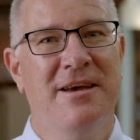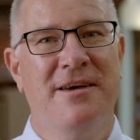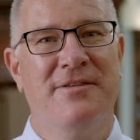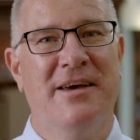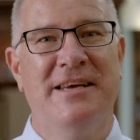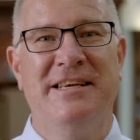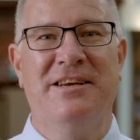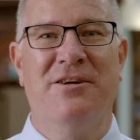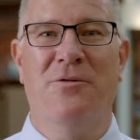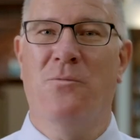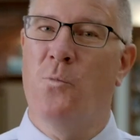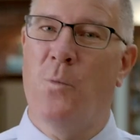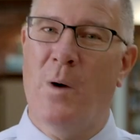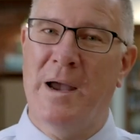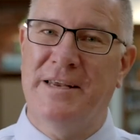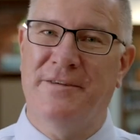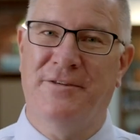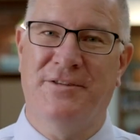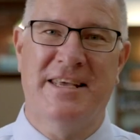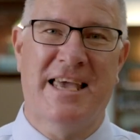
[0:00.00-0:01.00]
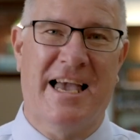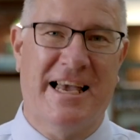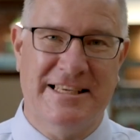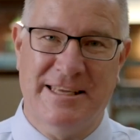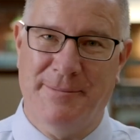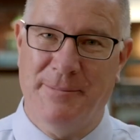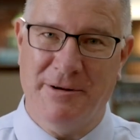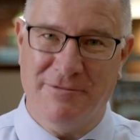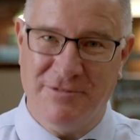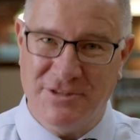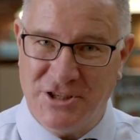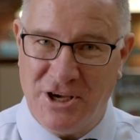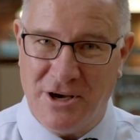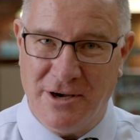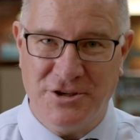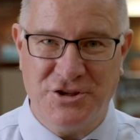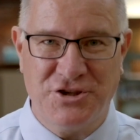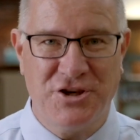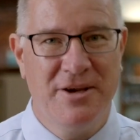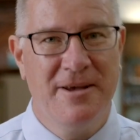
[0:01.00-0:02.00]
They didn't wait for the academic
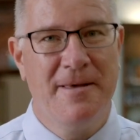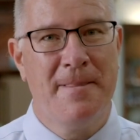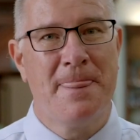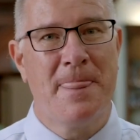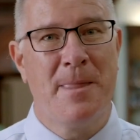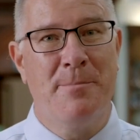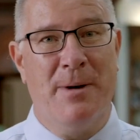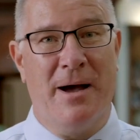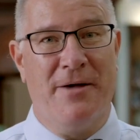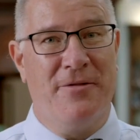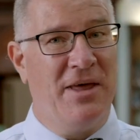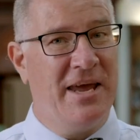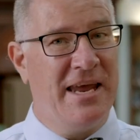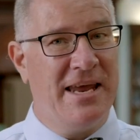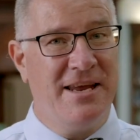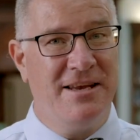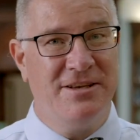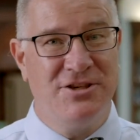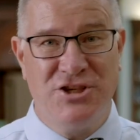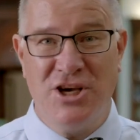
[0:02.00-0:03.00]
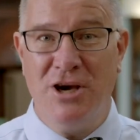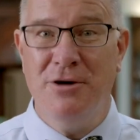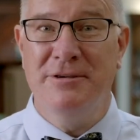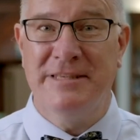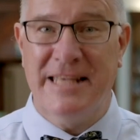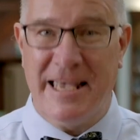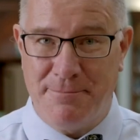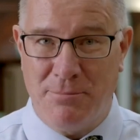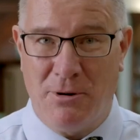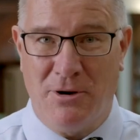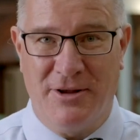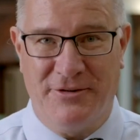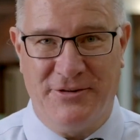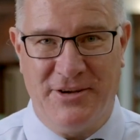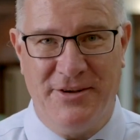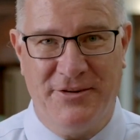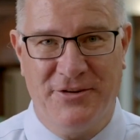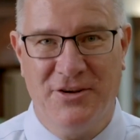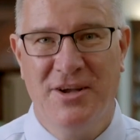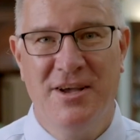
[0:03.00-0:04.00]
research, but they chose their
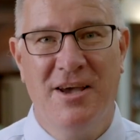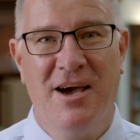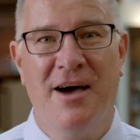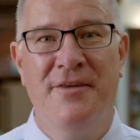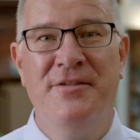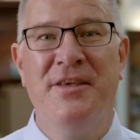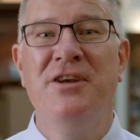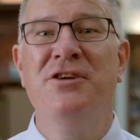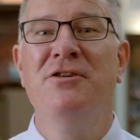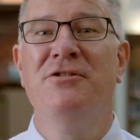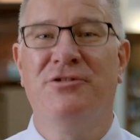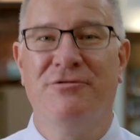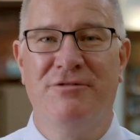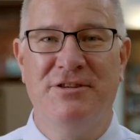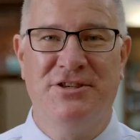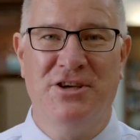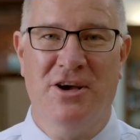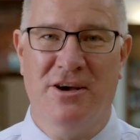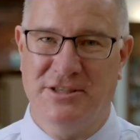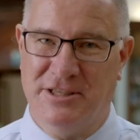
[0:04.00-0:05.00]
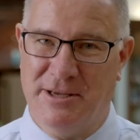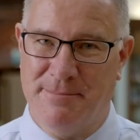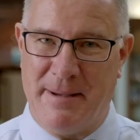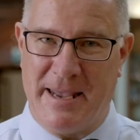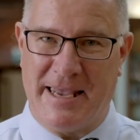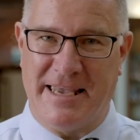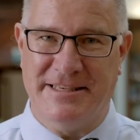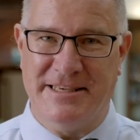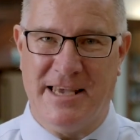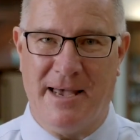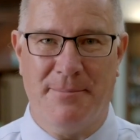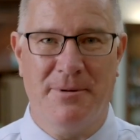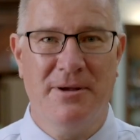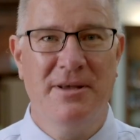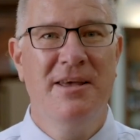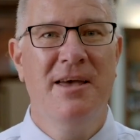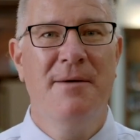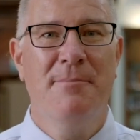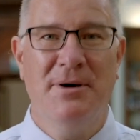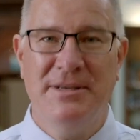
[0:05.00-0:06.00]
policies and then used the research to back it up.
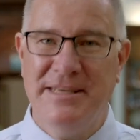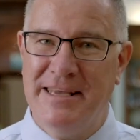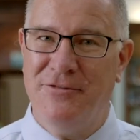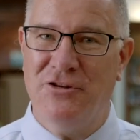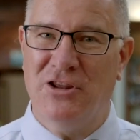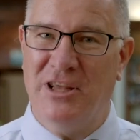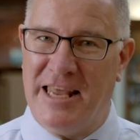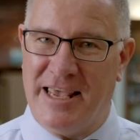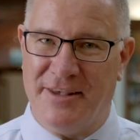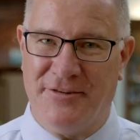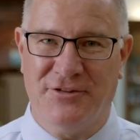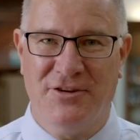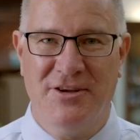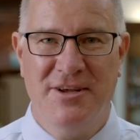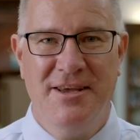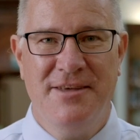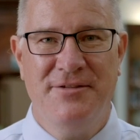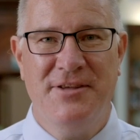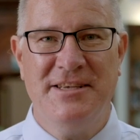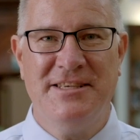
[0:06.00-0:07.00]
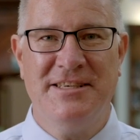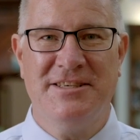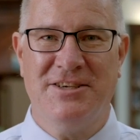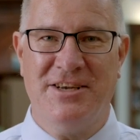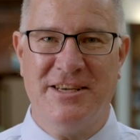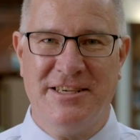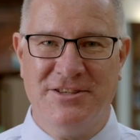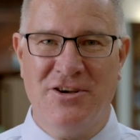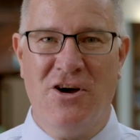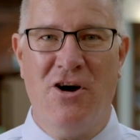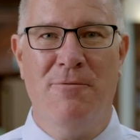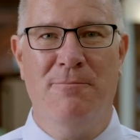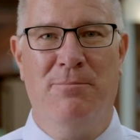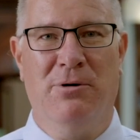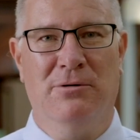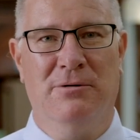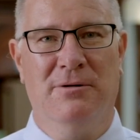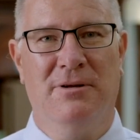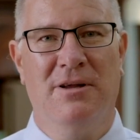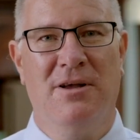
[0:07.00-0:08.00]
But nevertheless, this is an
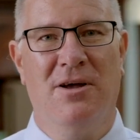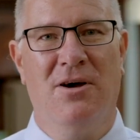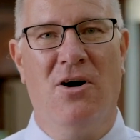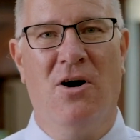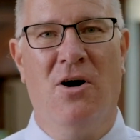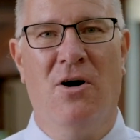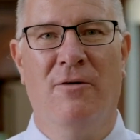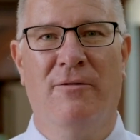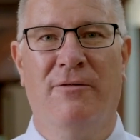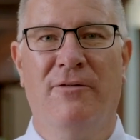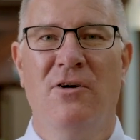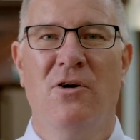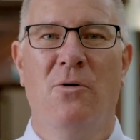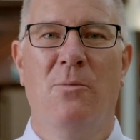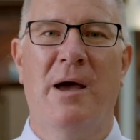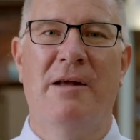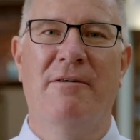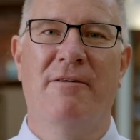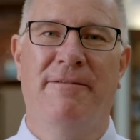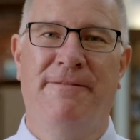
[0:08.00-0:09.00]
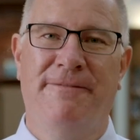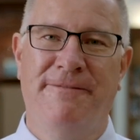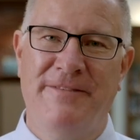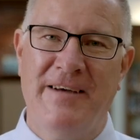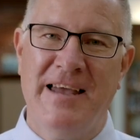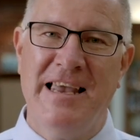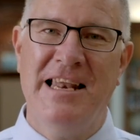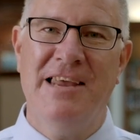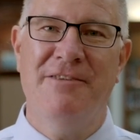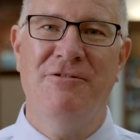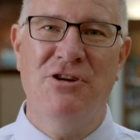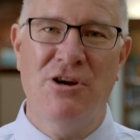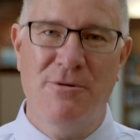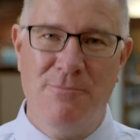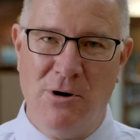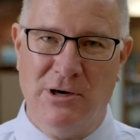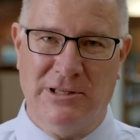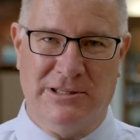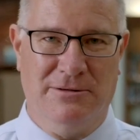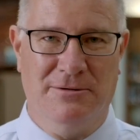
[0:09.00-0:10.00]
example of where a failure in a
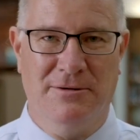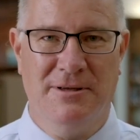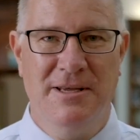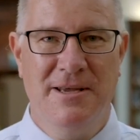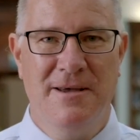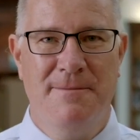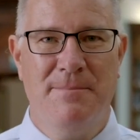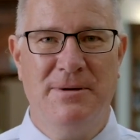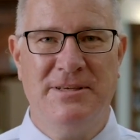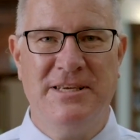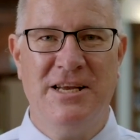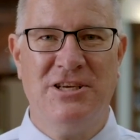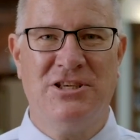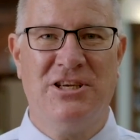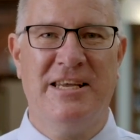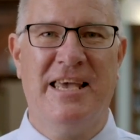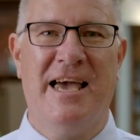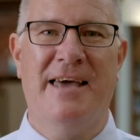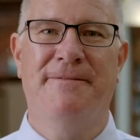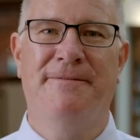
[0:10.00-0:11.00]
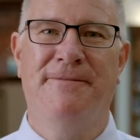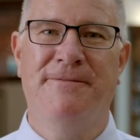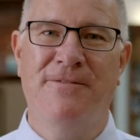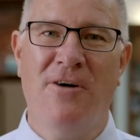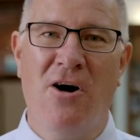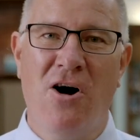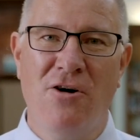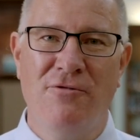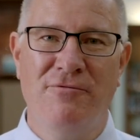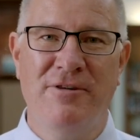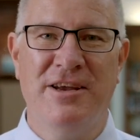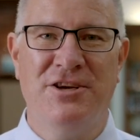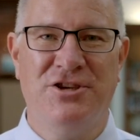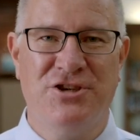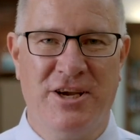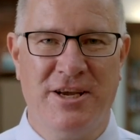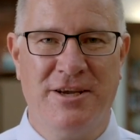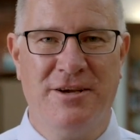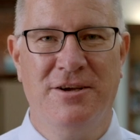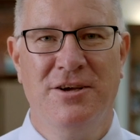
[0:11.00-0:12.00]
model potentially had
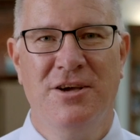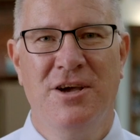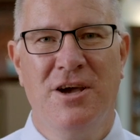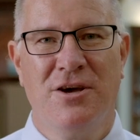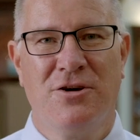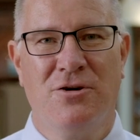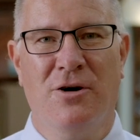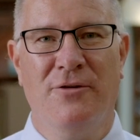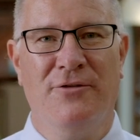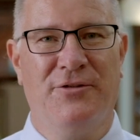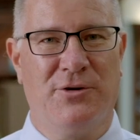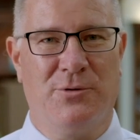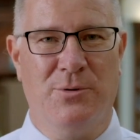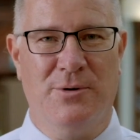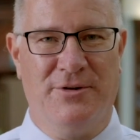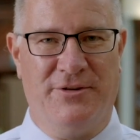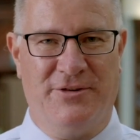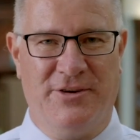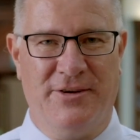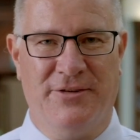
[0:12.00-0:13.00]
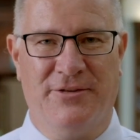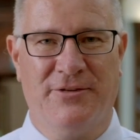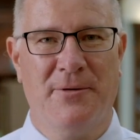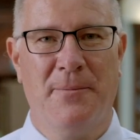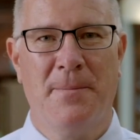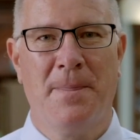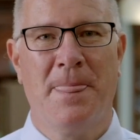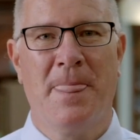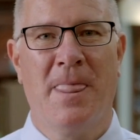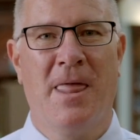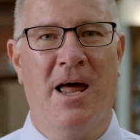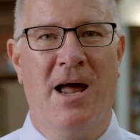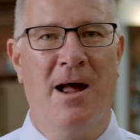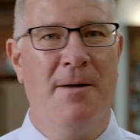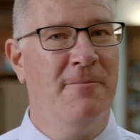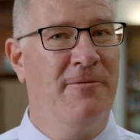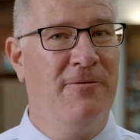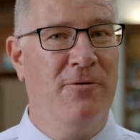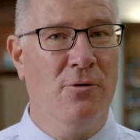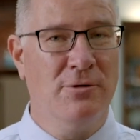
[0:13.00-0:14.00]
far-reaching consequences
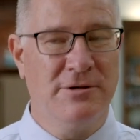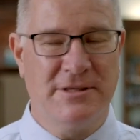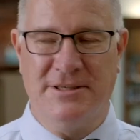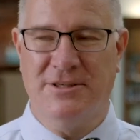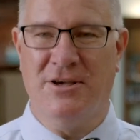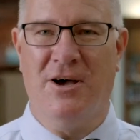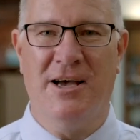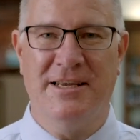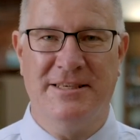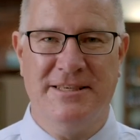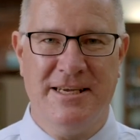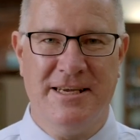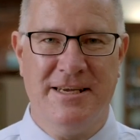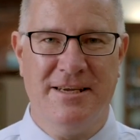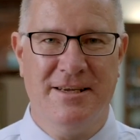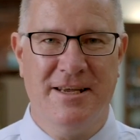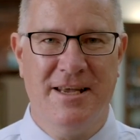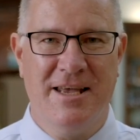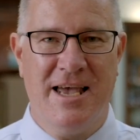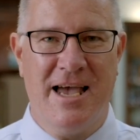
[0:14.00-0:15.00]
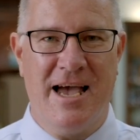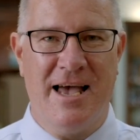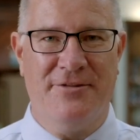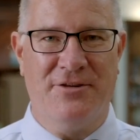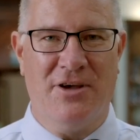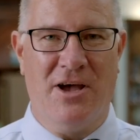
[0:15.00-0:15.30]
for society as a